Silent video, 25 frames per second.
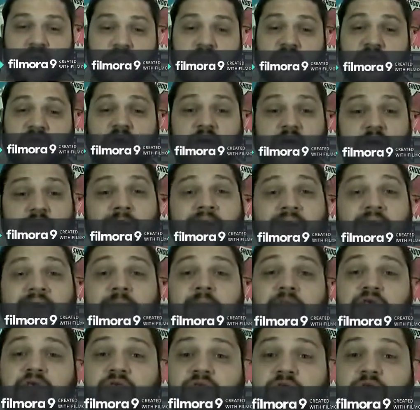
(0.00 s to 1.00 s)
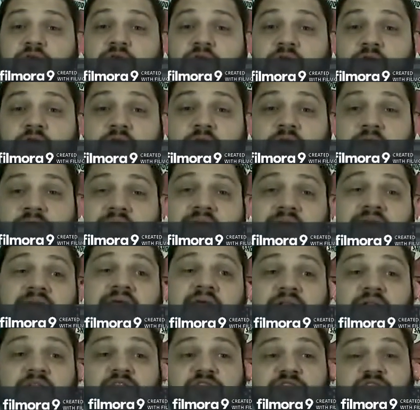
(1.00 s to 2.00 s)
young babies who are learning
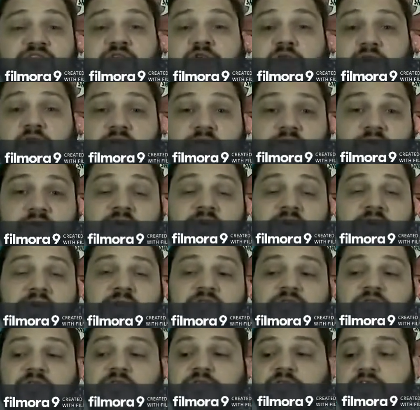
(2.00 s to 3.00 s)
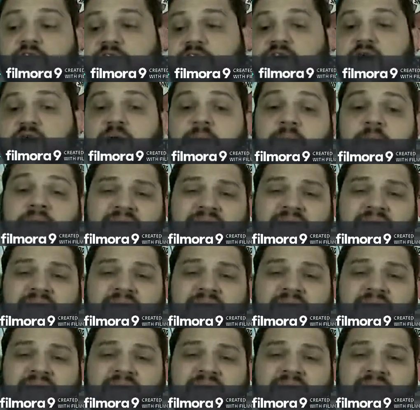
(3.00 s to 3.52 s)
English or learning their language for the first time.